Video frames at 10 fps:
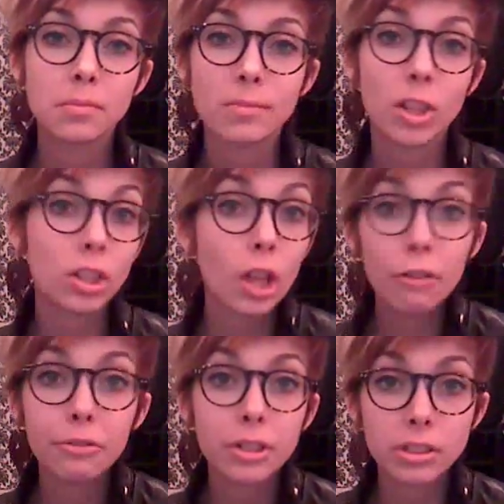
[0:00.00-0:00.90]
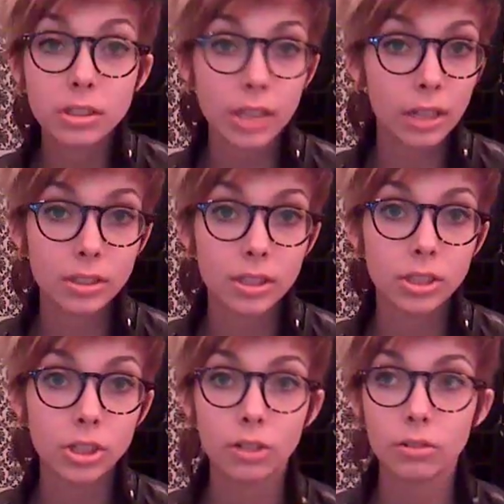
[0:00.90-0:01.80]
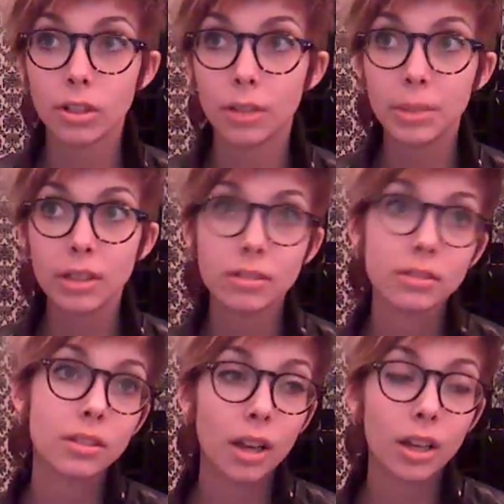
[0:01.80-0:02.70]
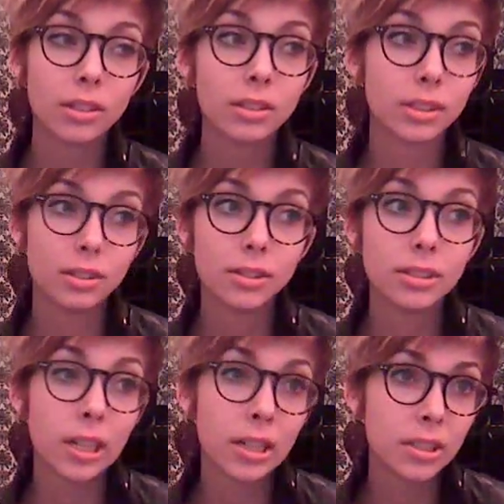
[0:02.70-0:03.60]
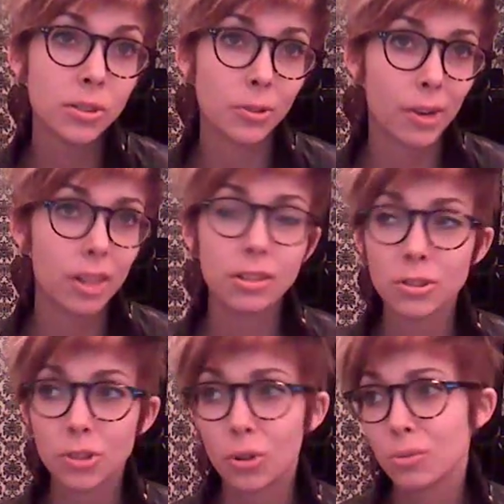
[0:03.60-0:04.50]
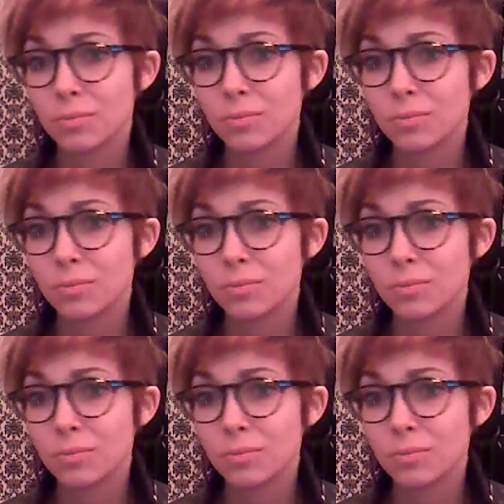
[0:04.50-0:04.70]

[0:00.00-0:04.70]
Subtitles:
the love for sex in general. I mean, honestly, sex is great, so